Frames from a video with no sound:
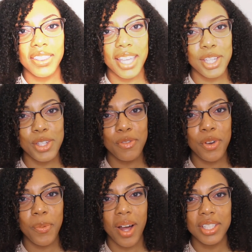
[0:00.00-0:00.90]
Thank you
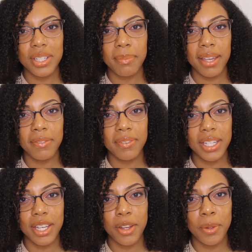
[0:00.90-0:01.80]
for watching my
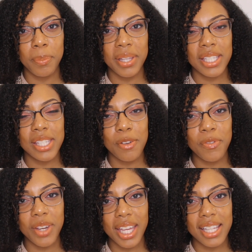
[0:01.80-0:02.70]
video. Please
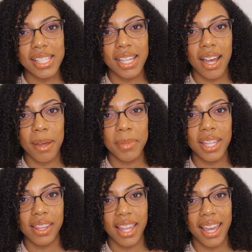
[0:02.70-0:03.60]
don't forget to
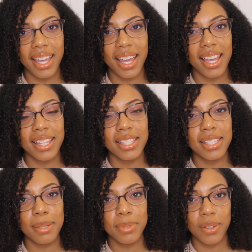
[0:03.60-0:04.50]
comment, like, and
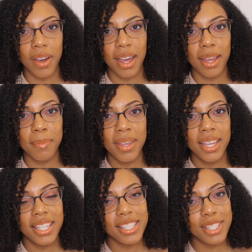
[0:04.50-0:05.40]
subscribe.
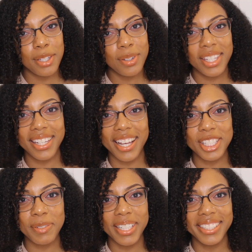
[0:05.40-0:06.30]
See you in the
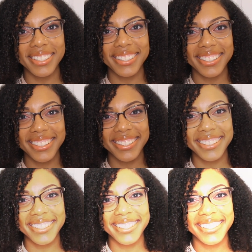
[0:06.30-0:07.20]
next one.